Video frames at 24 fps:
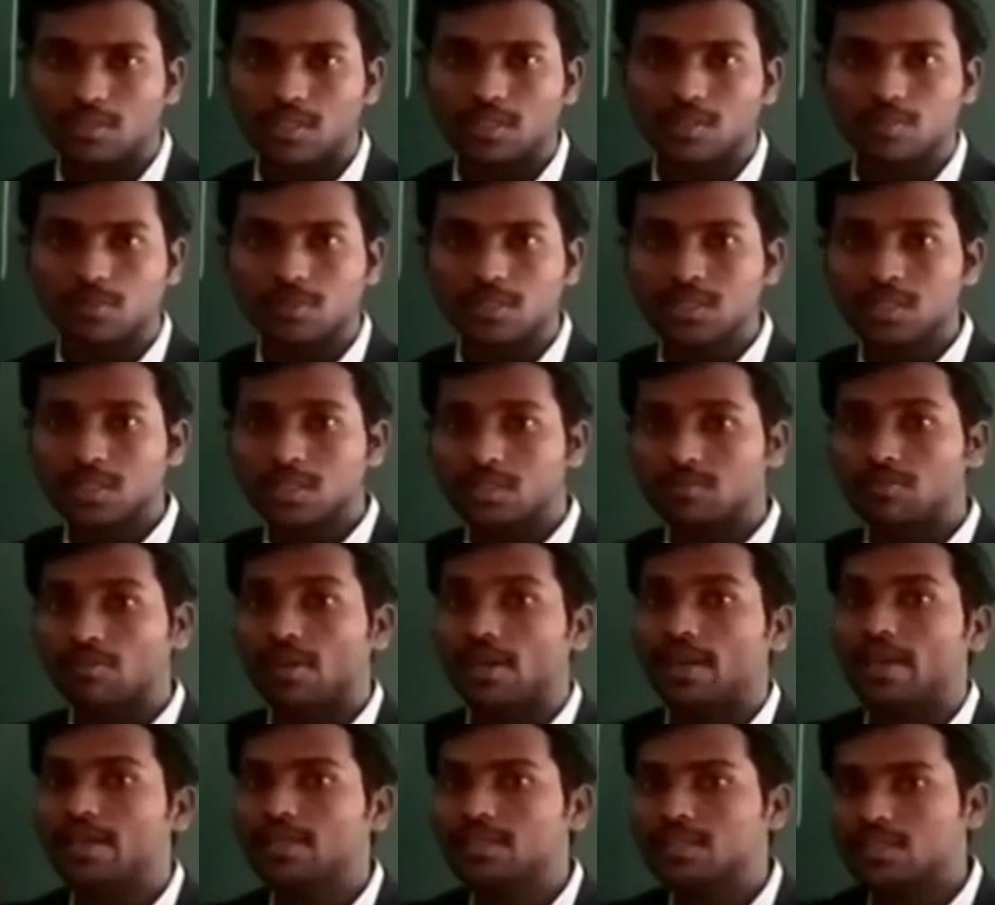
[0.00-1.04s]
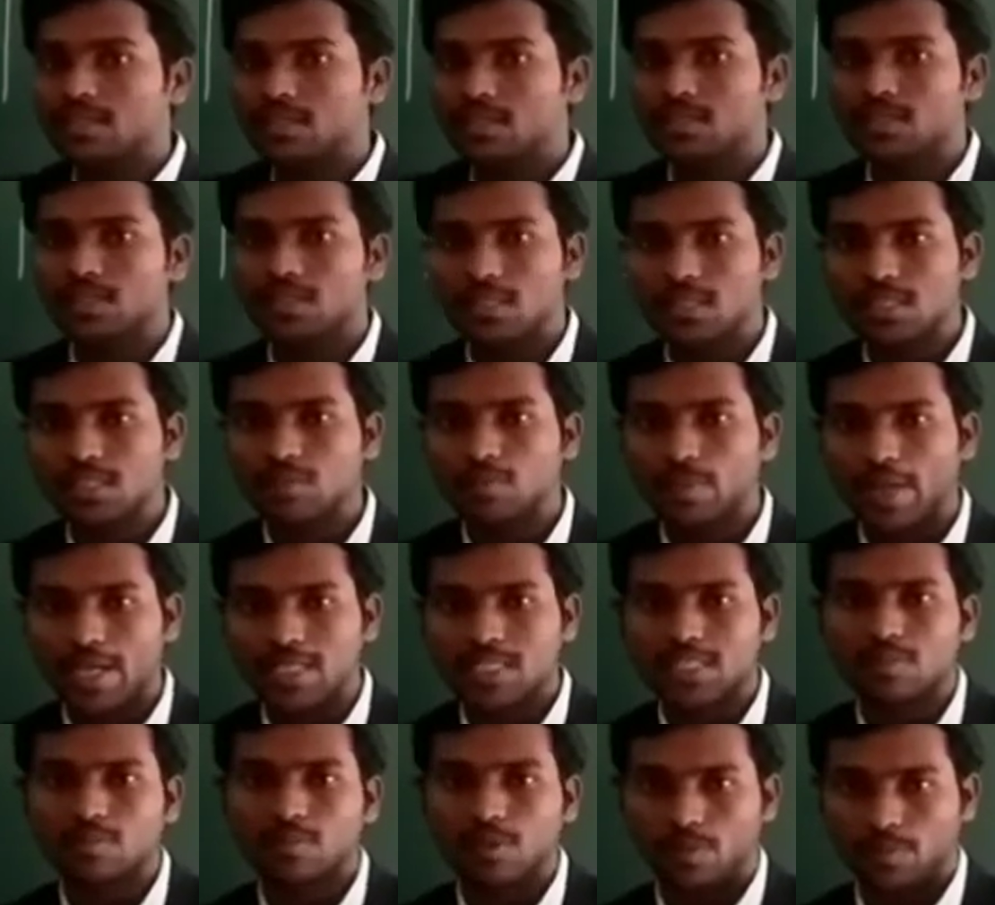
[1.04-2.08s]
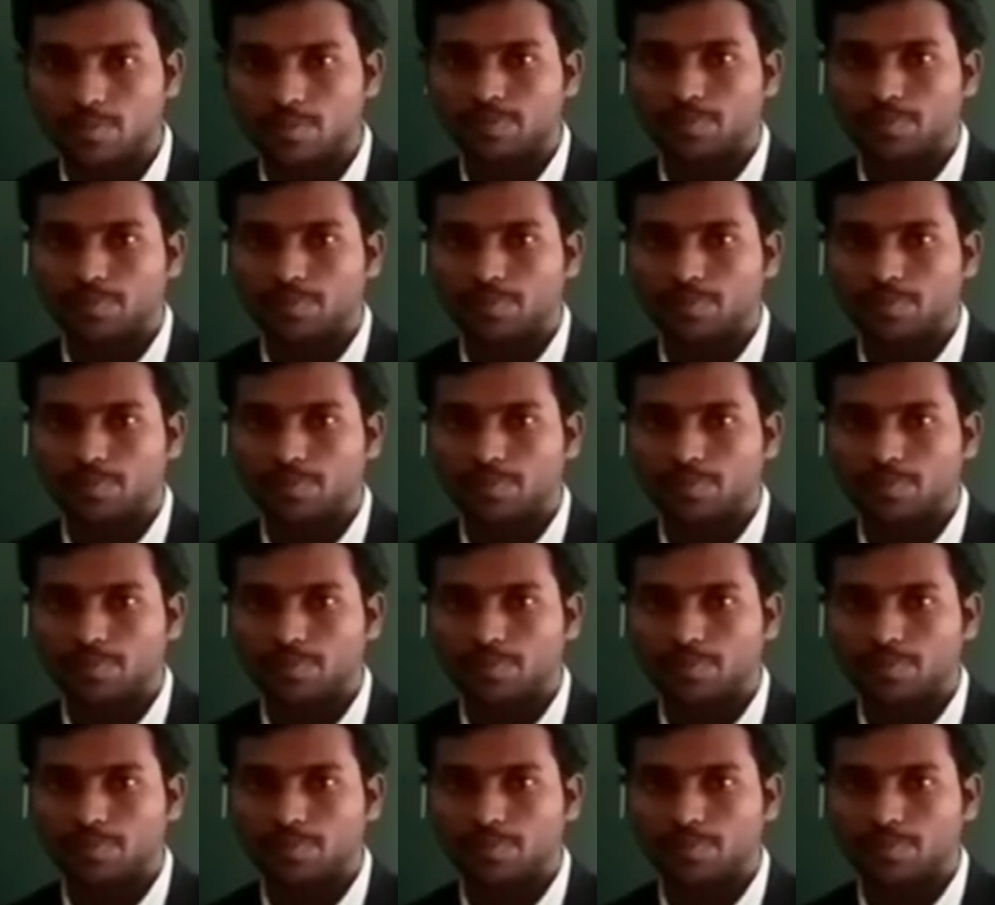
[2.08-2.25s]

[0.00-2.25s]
That means its velocity is maximum.